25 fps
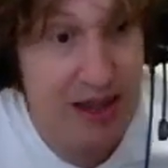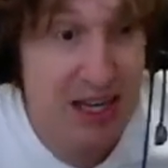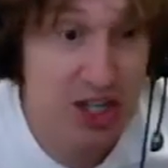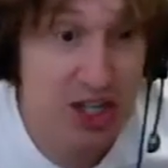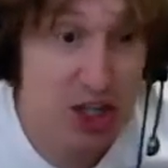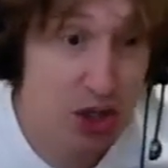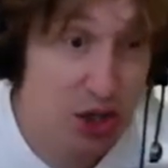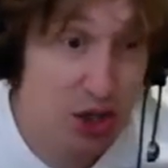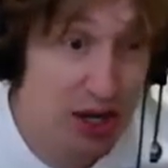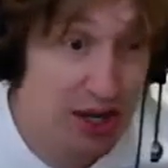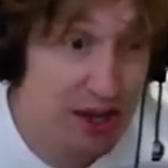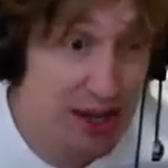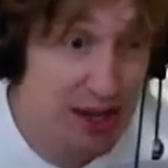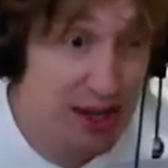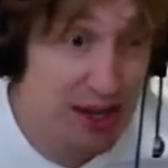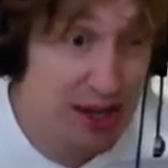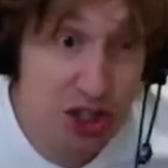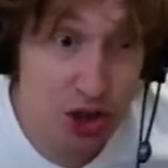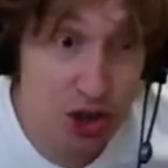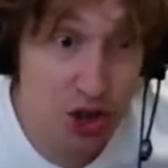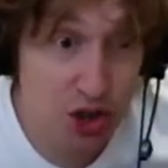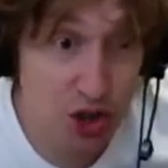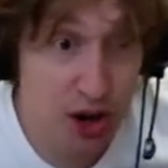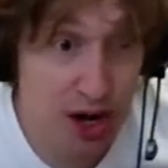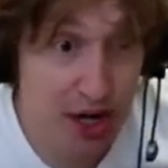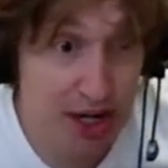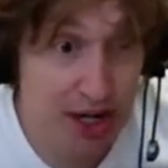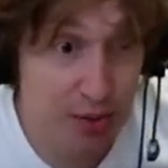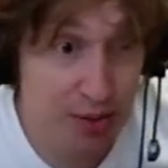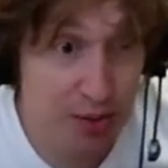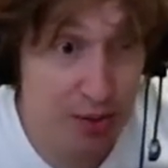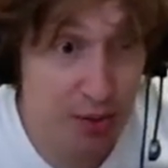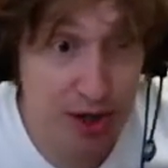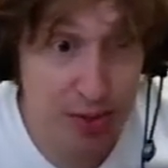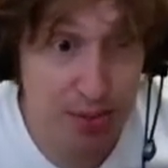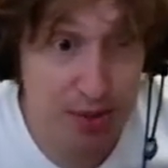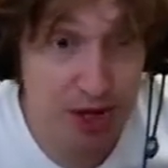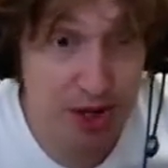unless you're
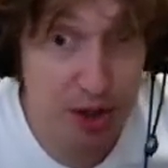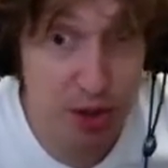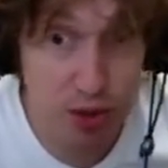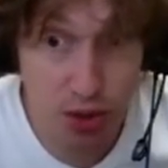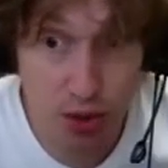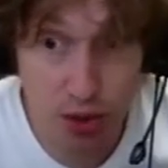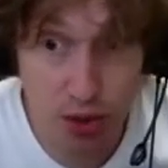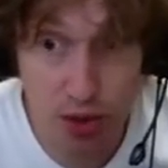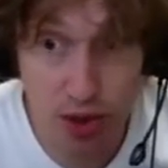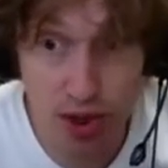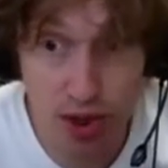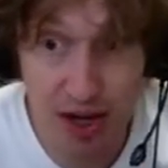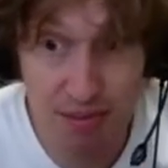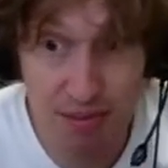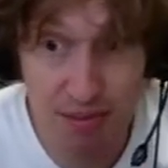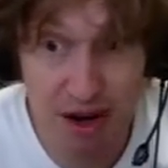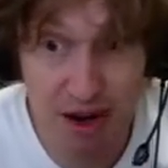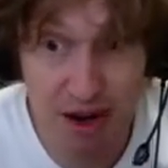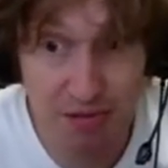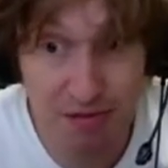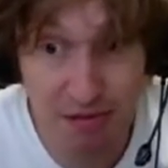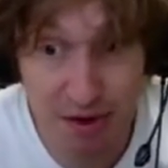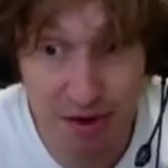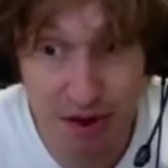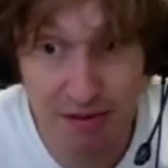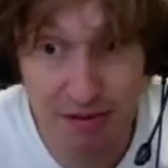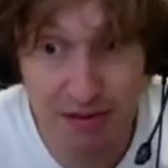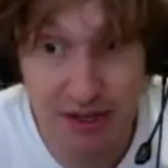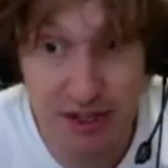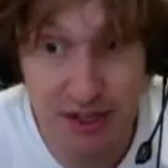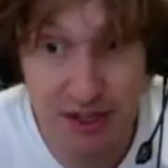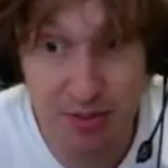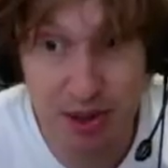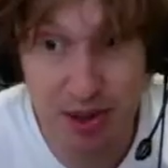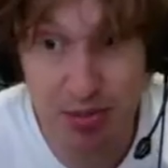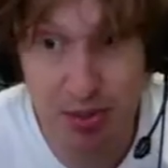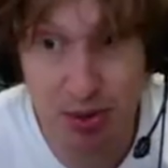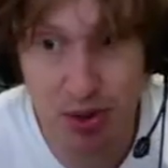trying to really be cruel and make fun
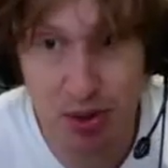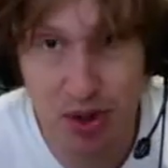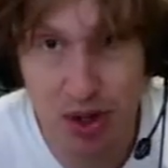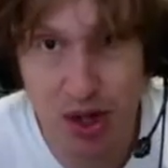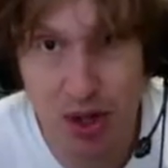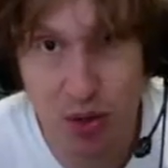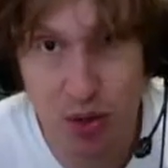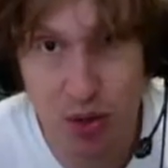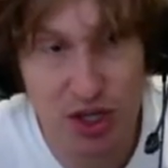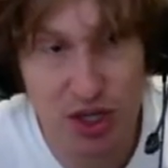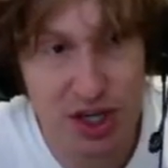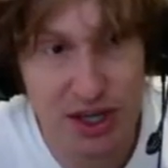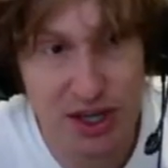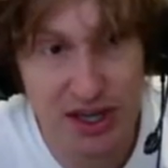of these people,